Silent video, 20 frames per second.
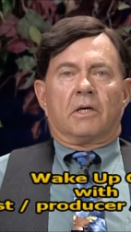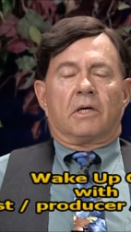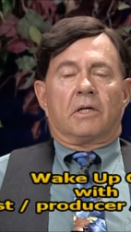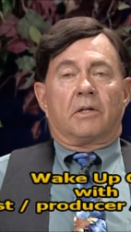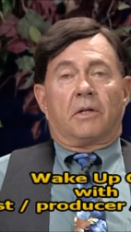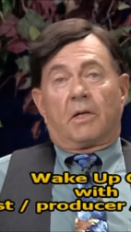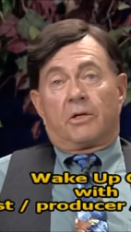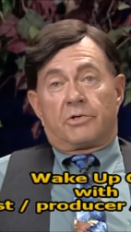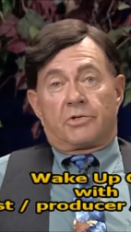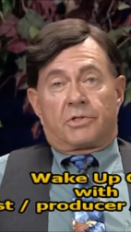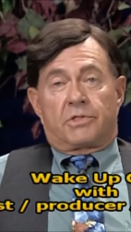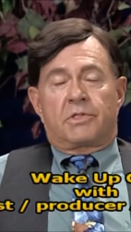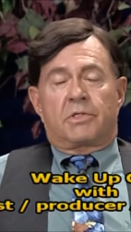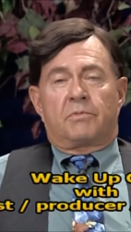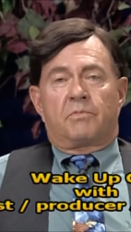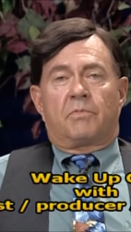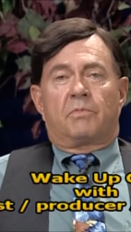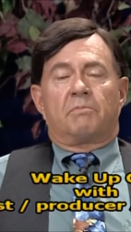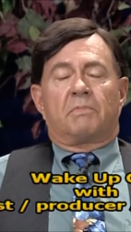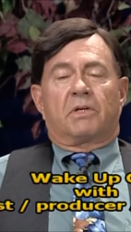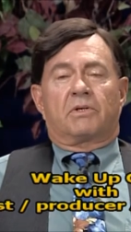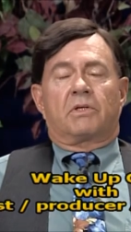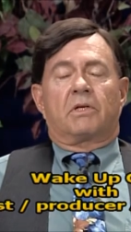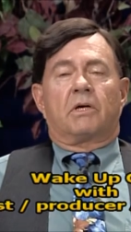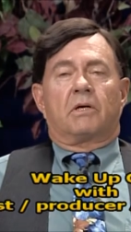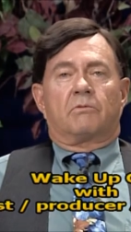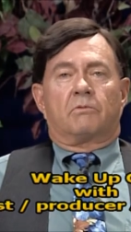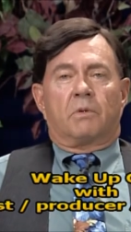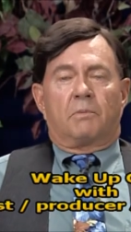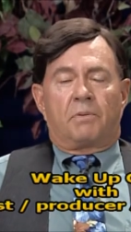there's some
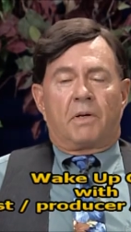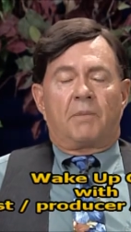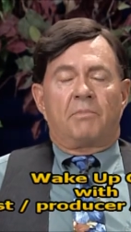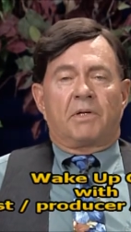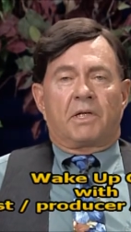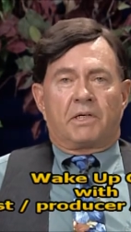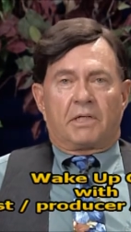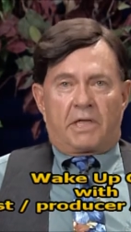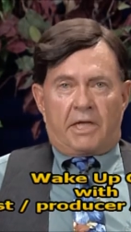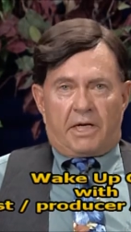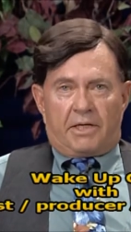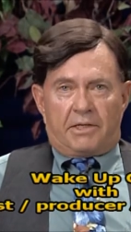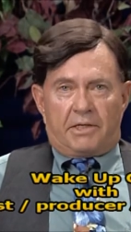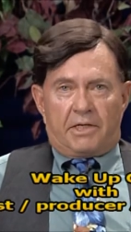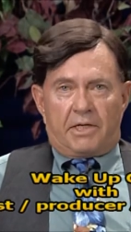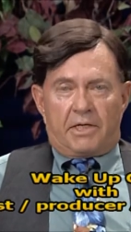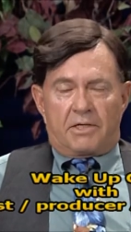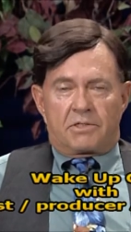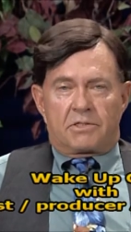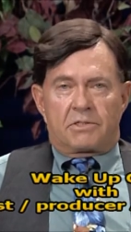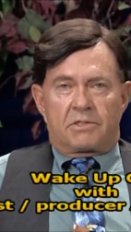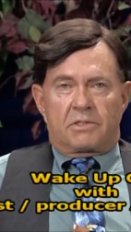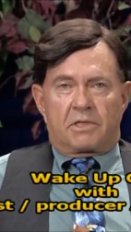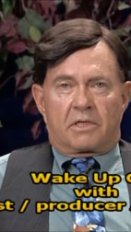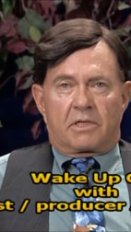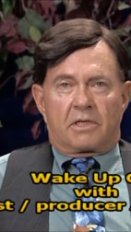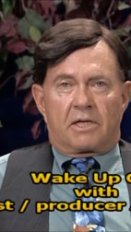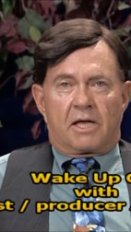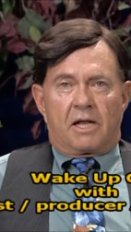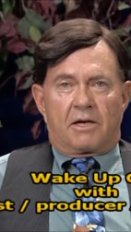Republican candidates.
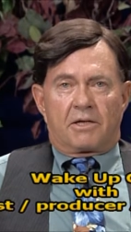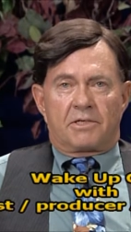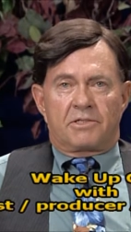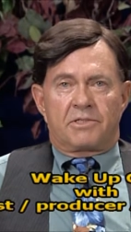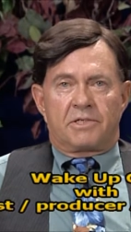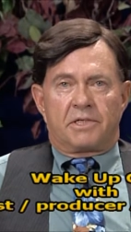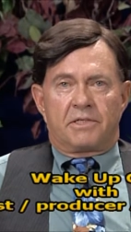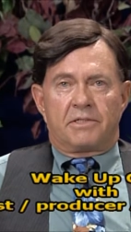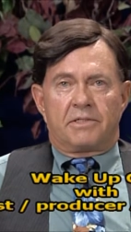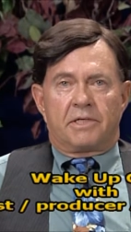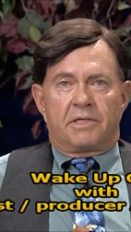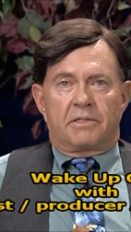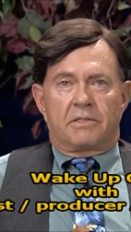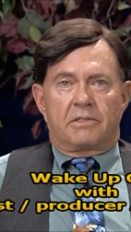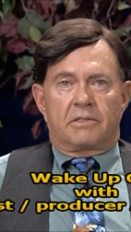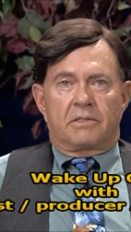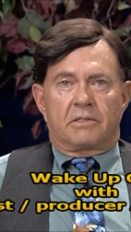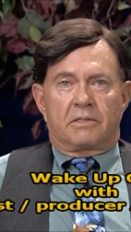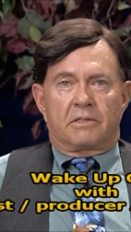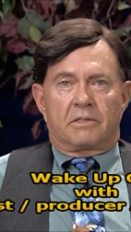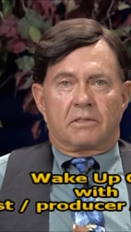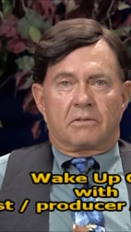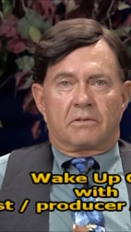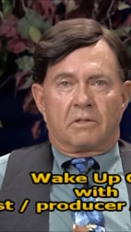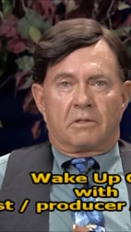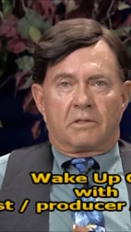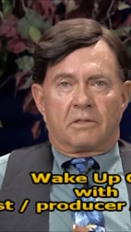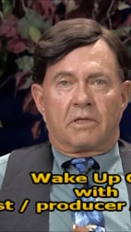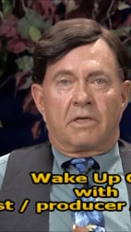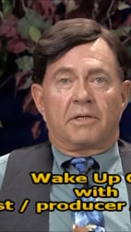Alex said that
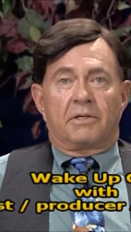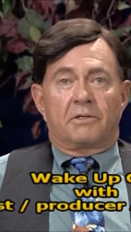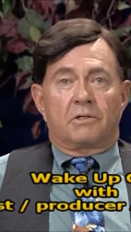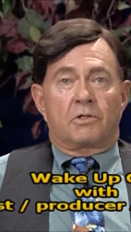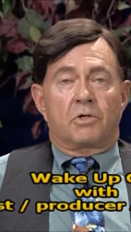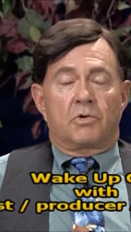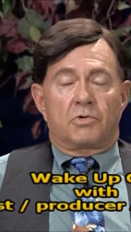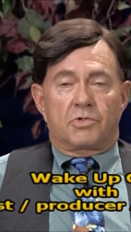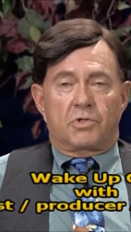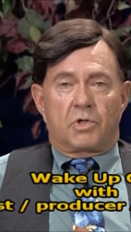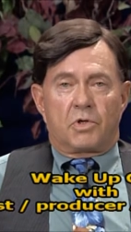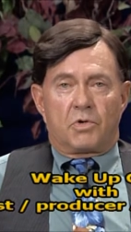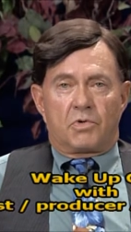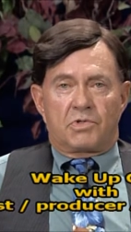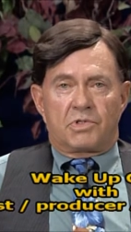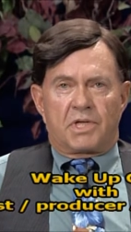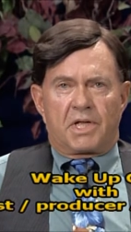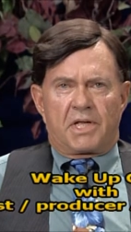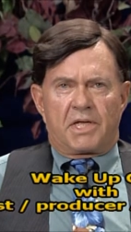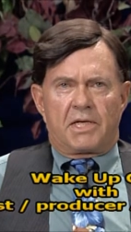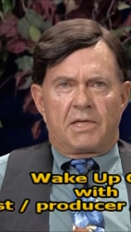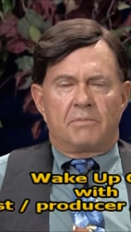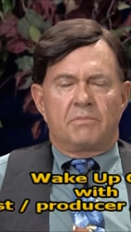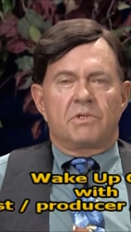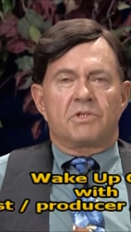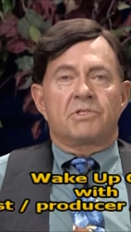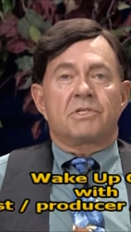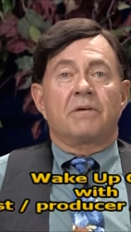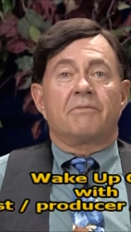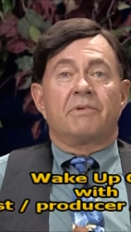on Coast to Coast
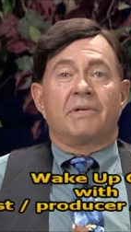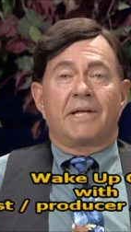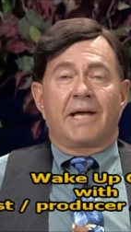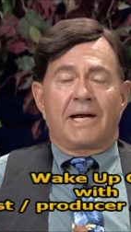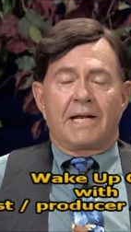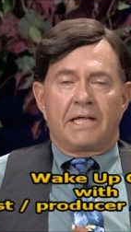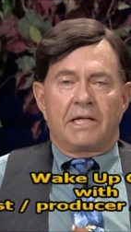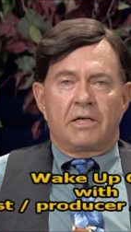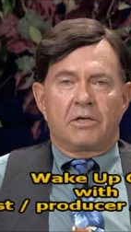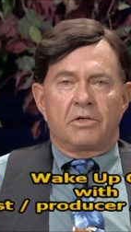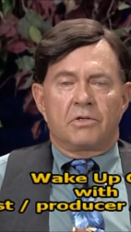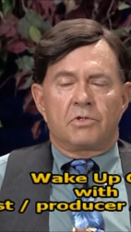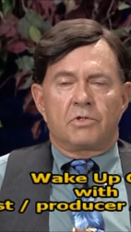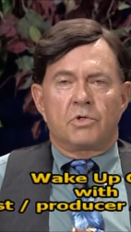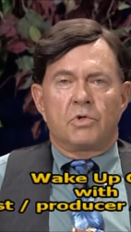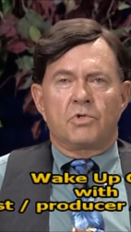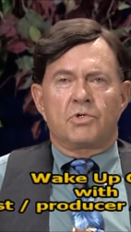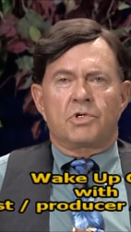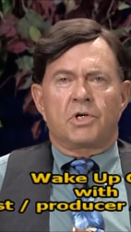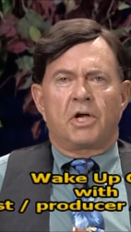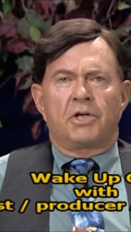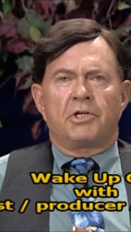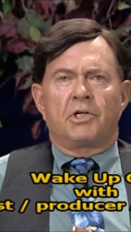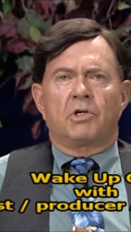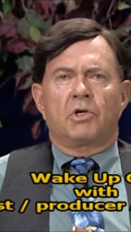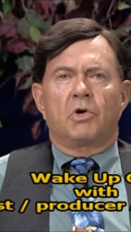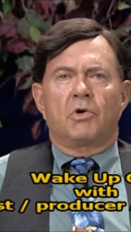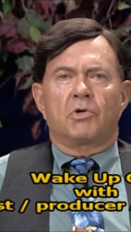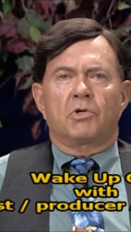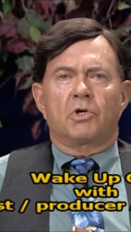AM, 790 here in Tucson. You
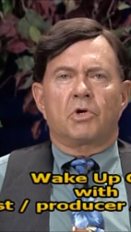can go to